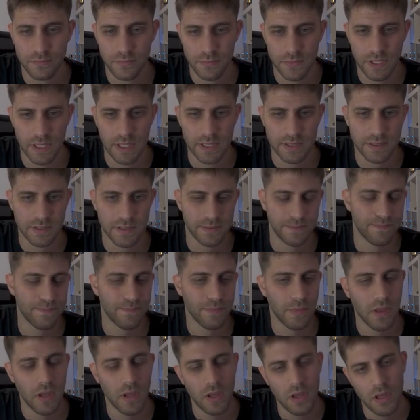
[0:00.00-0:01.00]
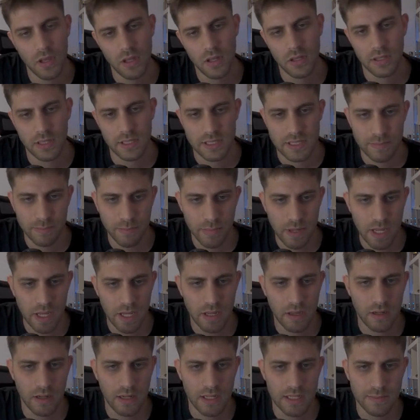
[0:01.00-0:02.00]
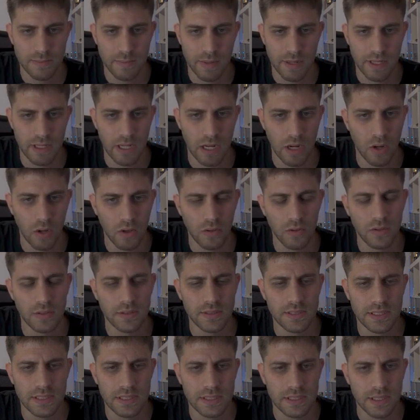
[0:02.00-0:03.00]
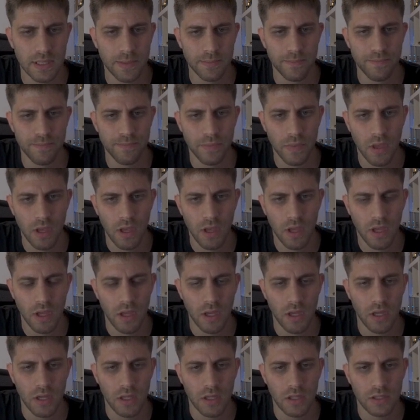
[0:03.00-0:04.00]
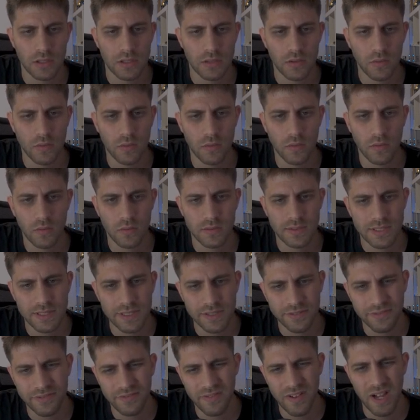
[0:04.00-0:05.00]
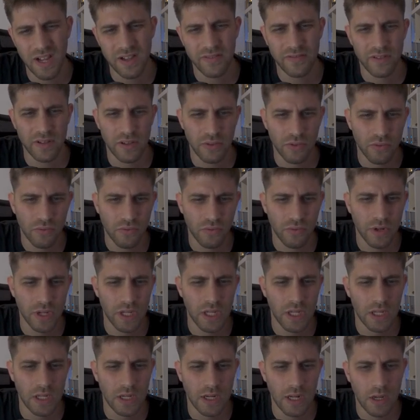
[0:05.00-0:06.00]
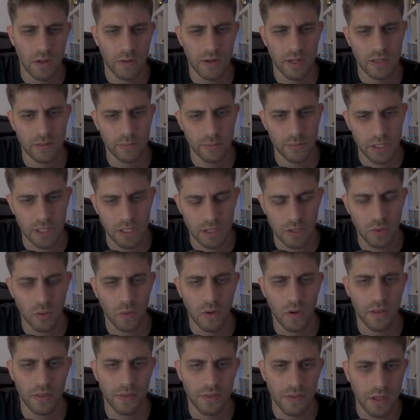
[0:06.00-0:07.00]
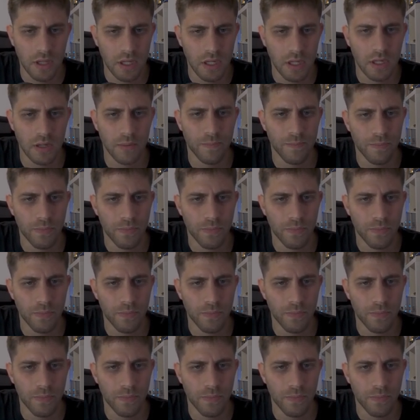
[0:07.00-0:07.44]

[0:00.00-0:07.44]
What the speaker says: Yes. Let's play the London system. So, c5, e3, now knight bd2, I think.